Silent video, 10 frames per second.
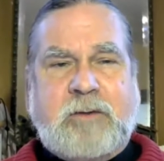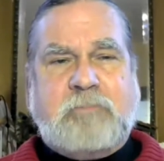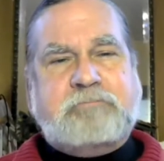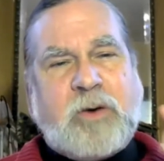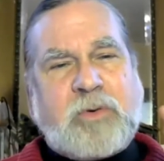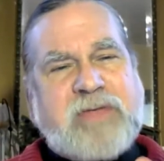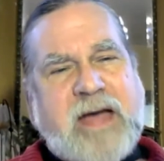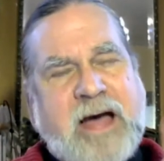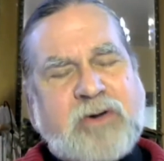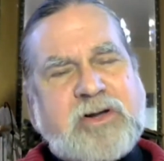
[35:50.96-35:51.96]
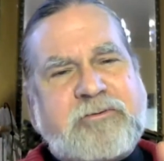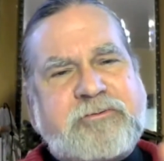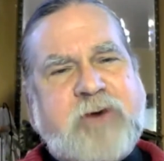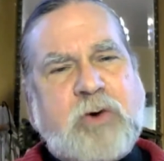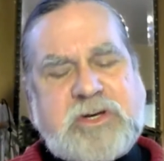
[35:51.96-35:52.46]
but without a
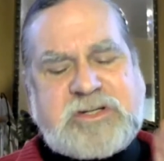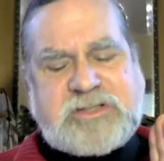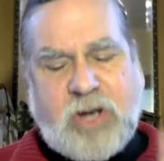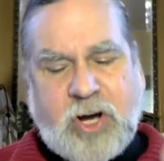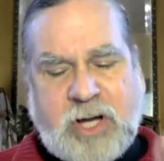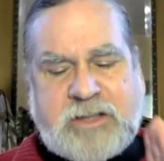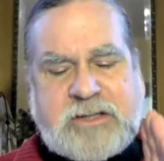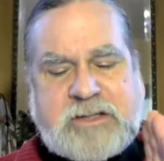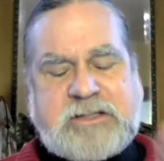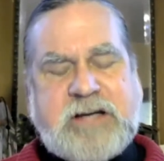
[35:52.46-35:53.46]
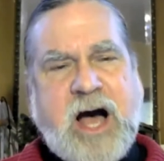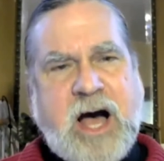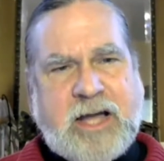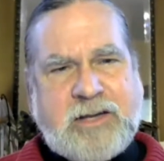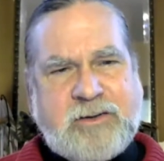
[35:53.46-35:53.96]
focus on
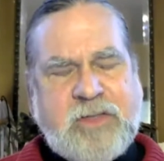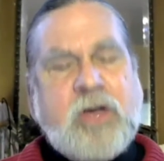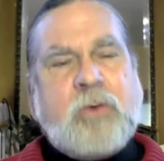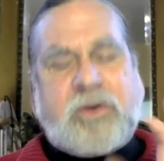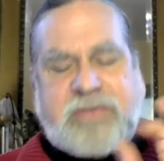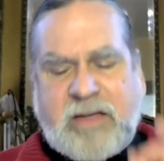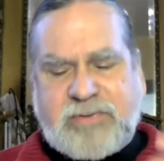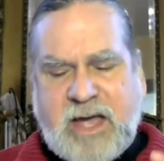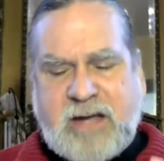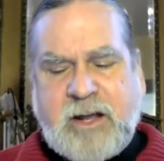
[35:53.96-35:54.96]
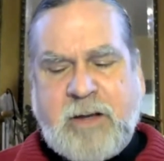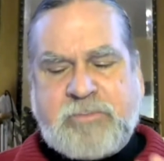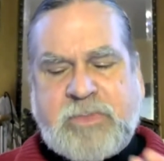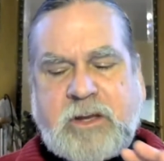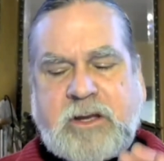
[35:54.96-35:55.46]
God, without that
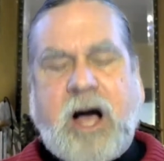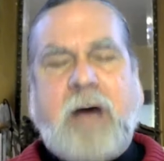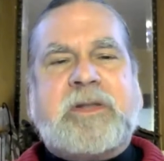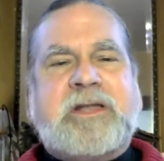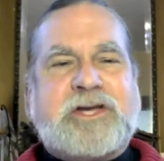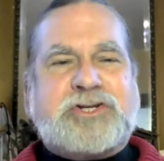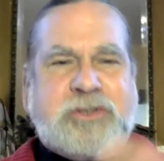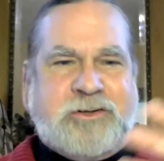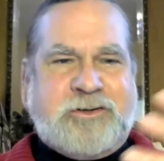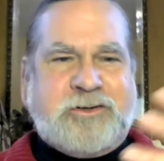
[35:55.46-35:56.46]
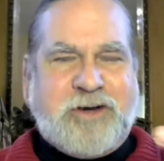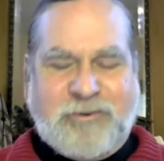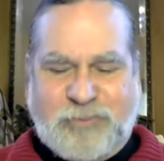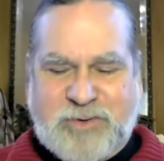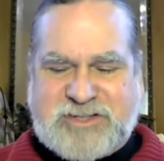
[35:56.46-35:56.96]
combination
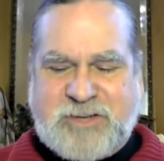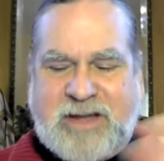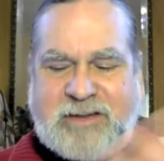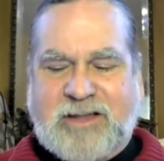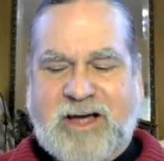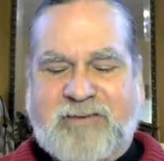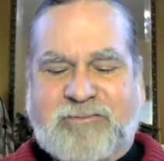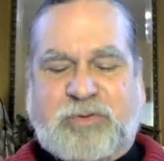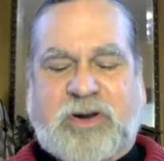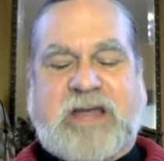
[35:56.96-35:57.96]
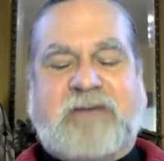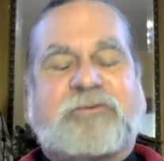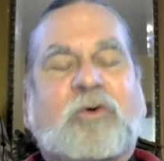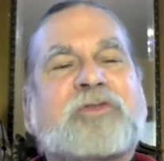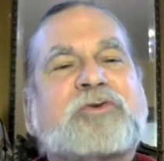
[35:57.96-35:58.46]
of wisdom and love bringing
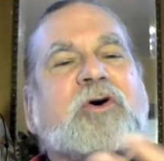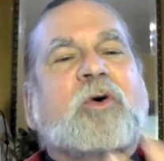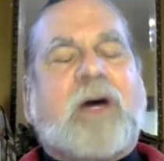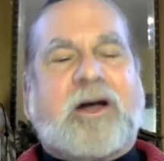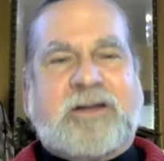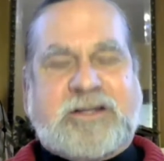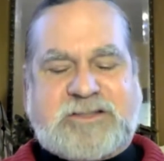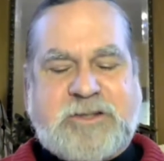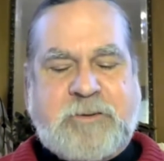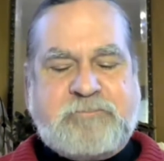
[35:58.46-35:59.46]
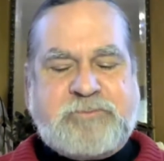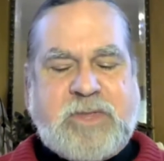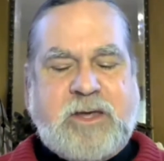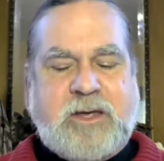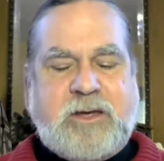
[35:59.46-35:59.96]
forth your awareness,
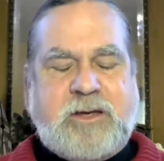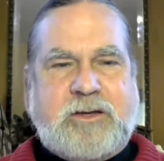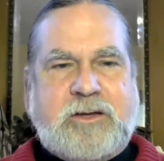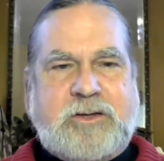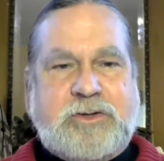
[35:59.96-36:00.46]
your